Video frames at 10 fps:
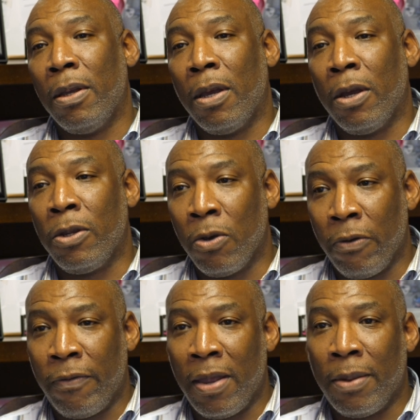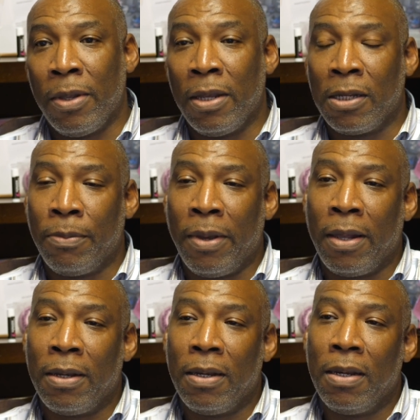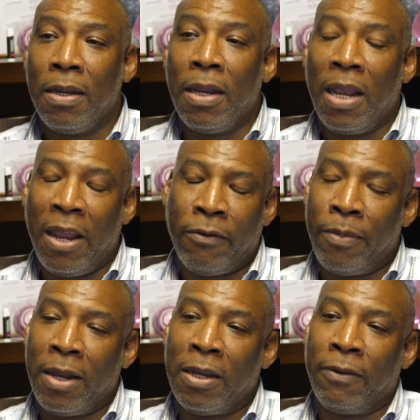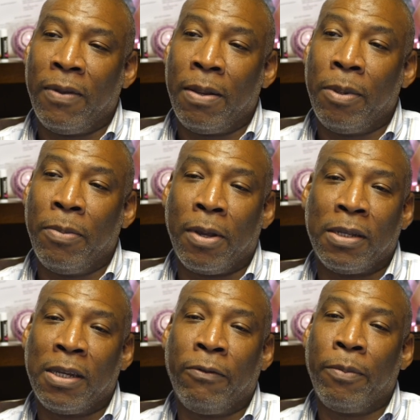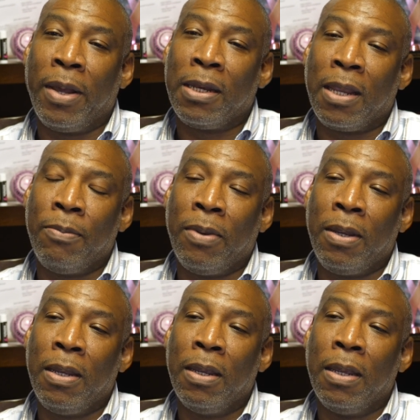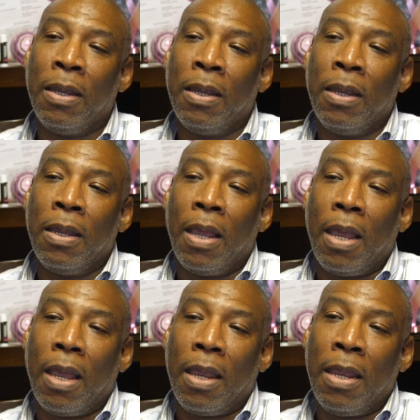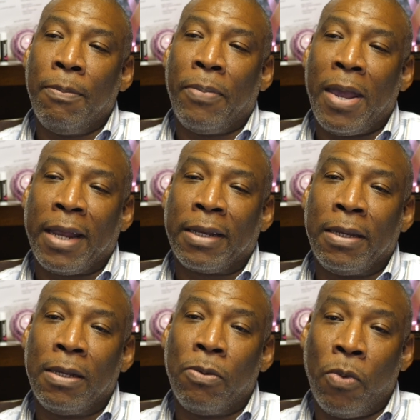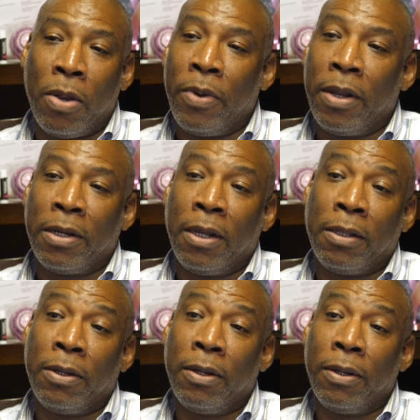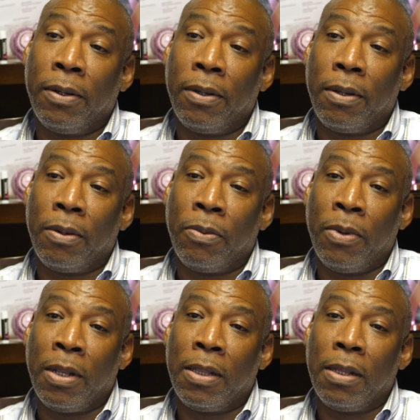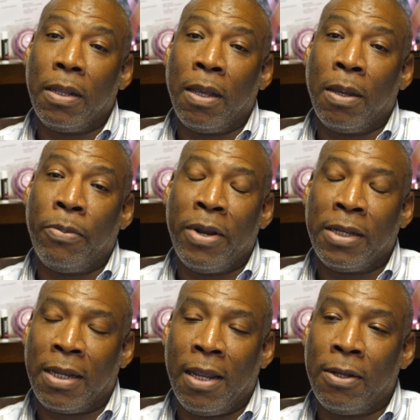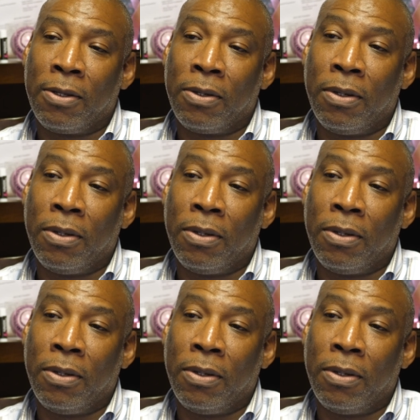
or your family. It's about everybody's family, because everybody can be impacted one way or the other with breast cancer.